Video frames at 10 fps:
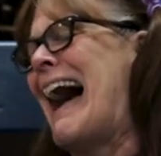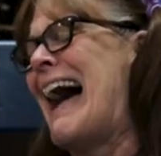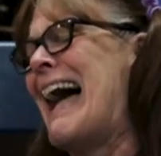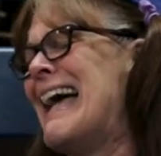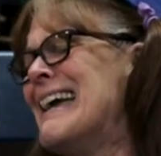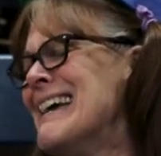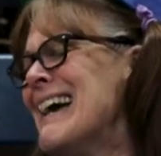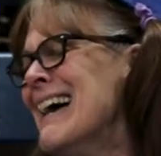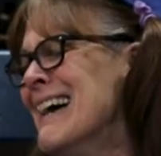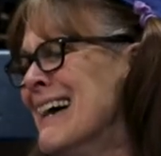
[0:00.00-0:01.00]

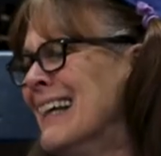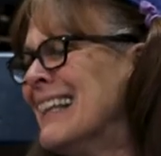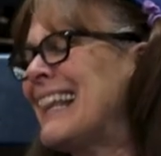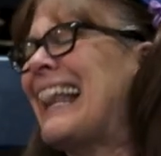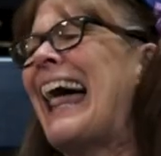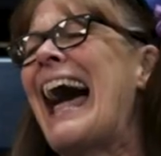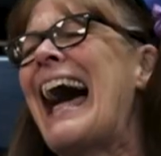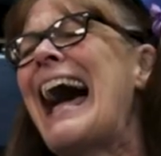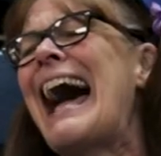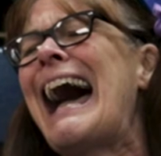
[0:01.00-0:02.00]
started to cry.
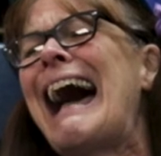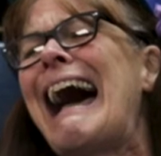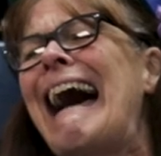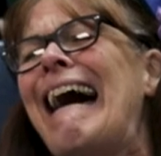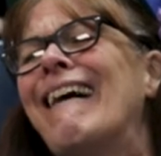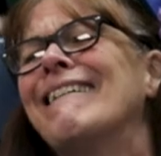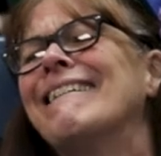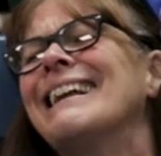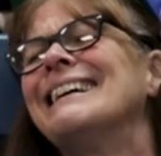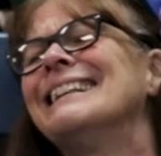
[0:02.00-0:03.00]

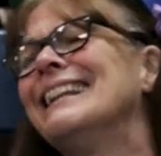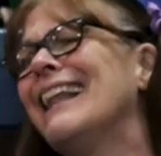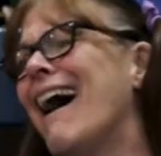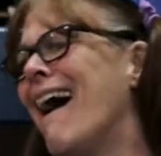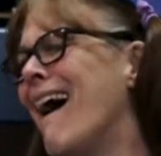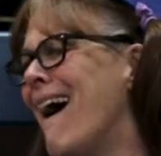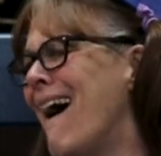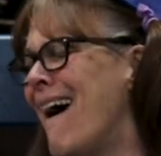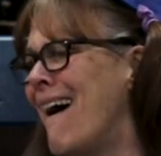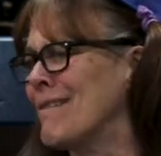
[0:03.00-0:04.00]
Conan
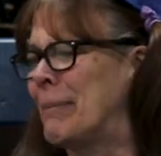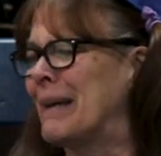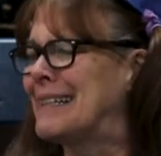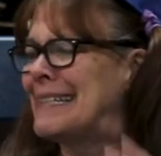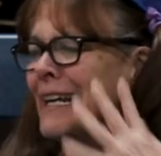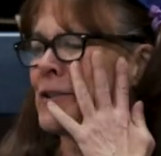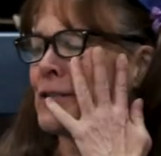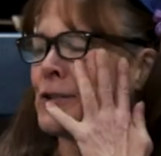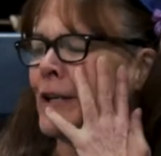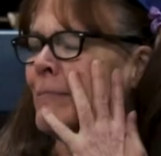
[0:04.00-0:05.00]
Law! Big
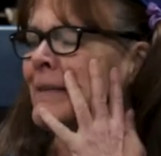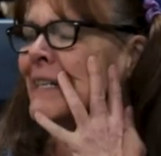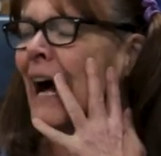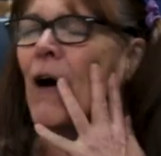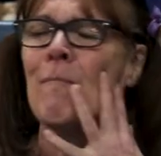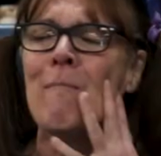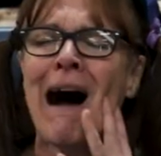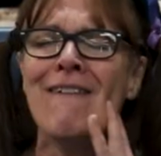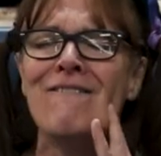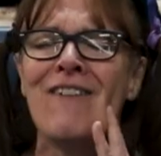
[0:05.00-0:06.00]
tears streaming down
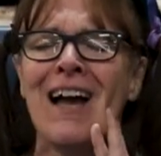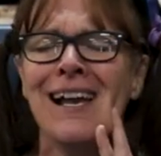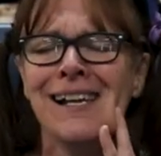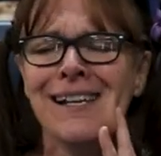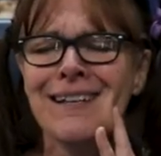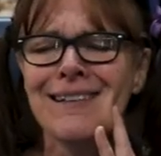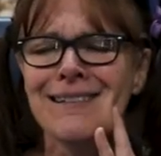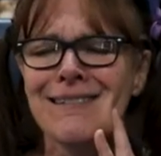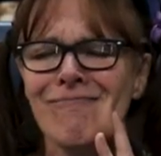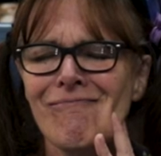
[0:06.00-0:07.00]
my
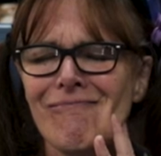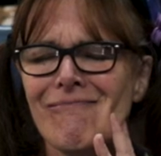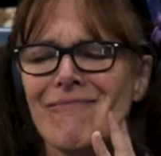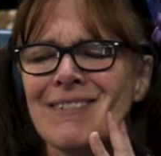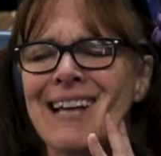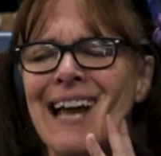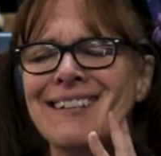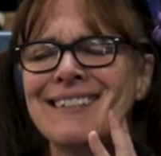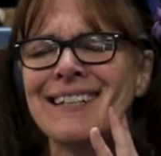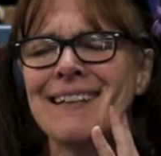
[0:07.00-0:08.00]
face,
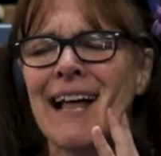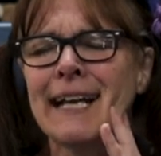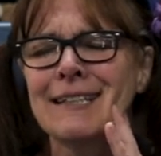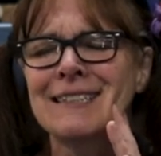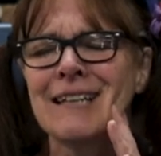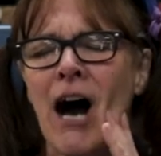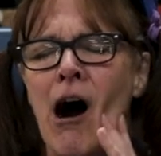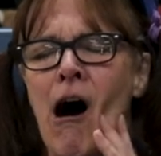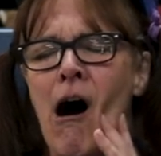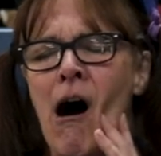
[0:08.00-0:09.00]
tasting like
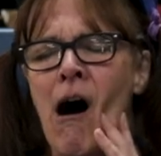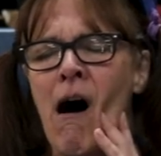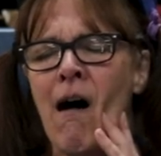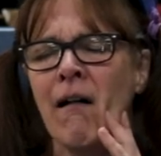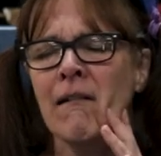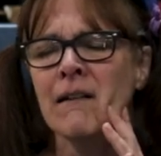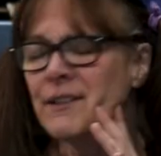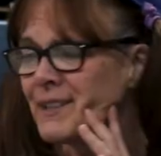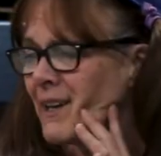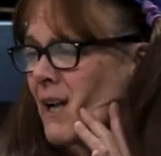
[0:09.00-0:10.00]

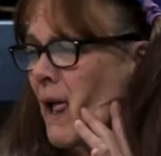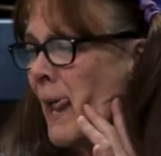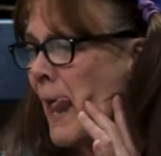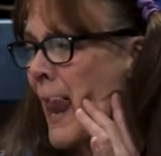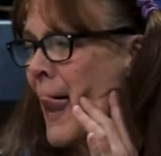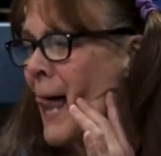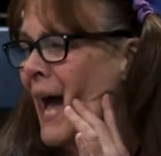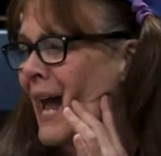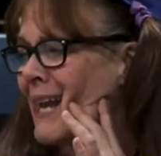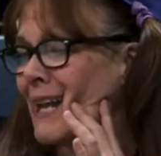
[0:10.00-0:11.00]
salt.
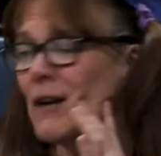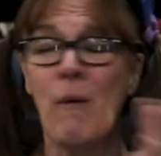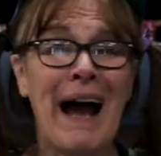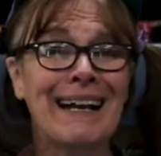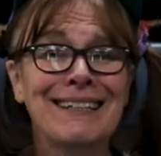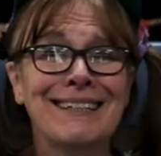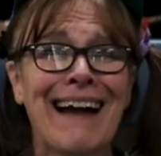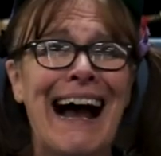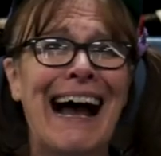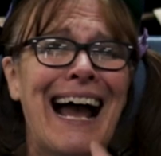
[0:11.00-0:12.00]
I didn't want to
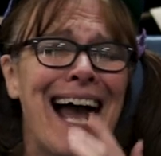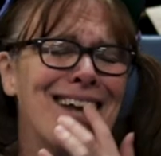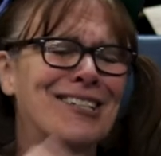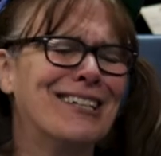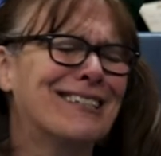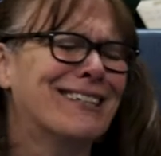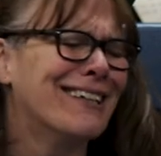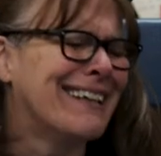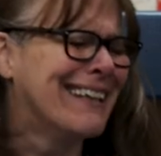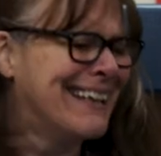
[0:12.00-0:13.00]
cry, just
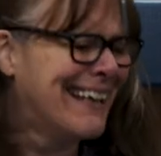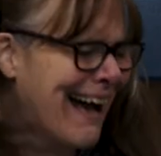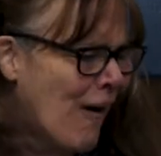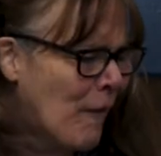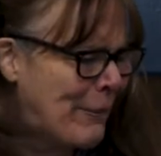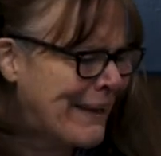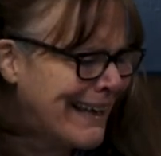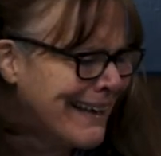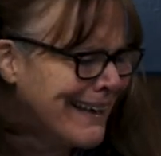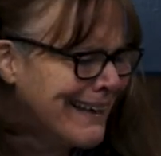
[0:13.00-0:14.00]
couldn't help
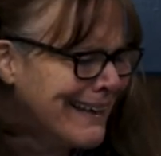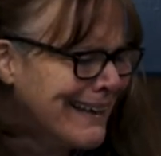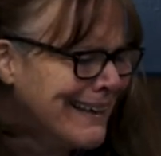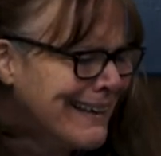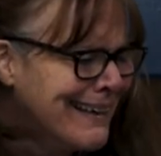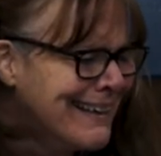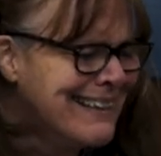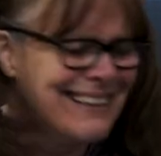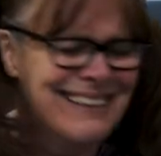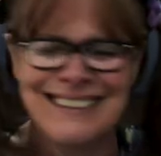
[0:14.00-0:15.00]

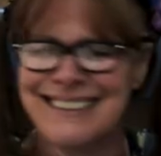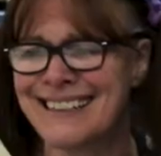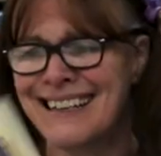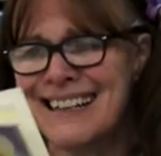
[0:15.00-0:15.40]
it.